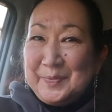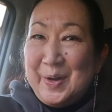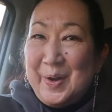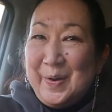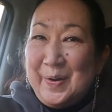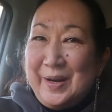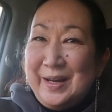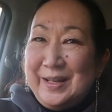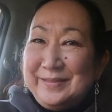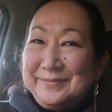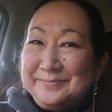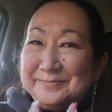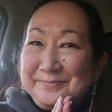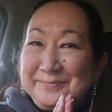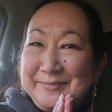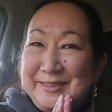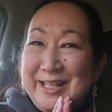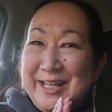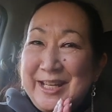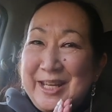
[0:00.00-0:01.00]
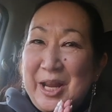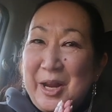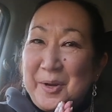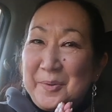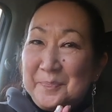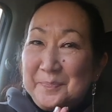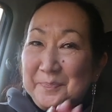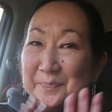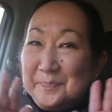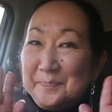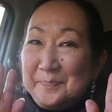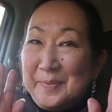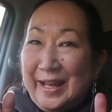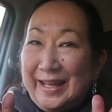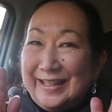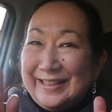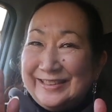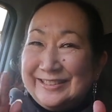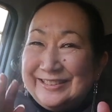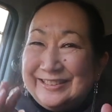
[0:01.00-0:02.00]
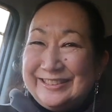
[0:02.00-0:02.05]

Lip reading: All right, take care. Bye.